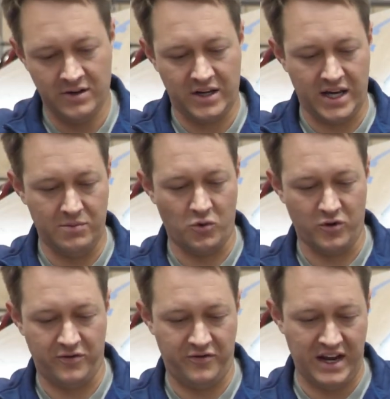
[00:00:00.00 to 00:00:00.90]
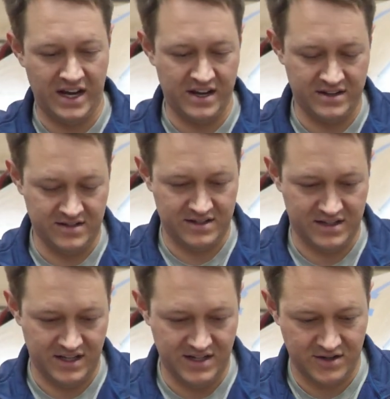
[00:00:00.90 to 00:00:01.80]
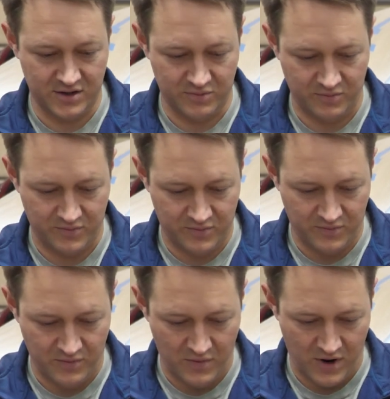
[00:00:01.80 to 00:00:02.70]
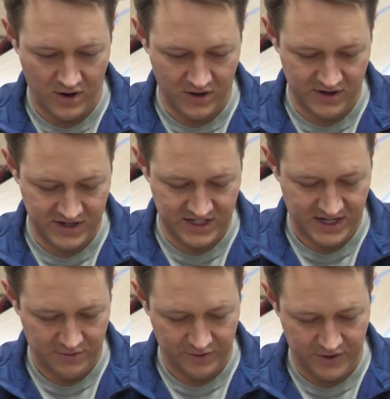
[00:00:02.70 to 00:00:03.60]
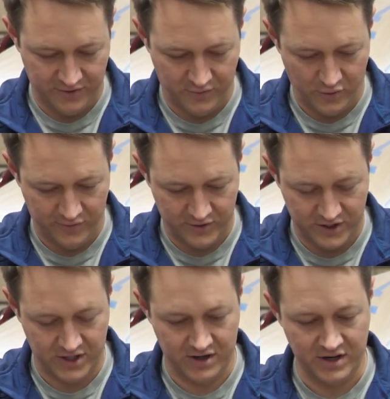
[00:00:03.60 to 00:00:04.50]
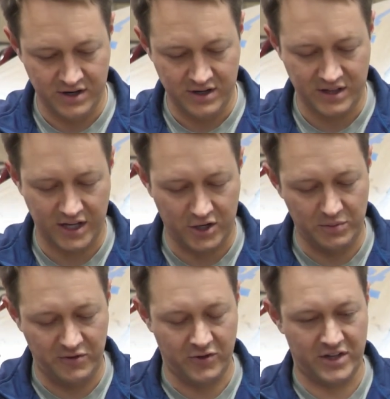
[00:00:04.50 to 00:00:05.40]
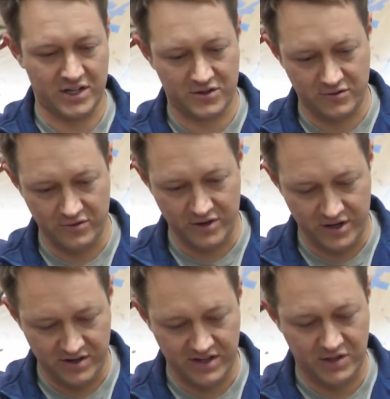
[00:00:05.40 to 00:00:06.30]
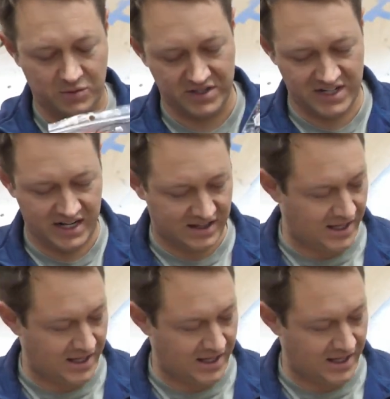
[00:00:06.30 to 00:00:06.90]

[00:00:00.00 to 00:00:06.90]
Okay, more fans. These are hard to say what they're for sure. They could be for the extruder. This one's not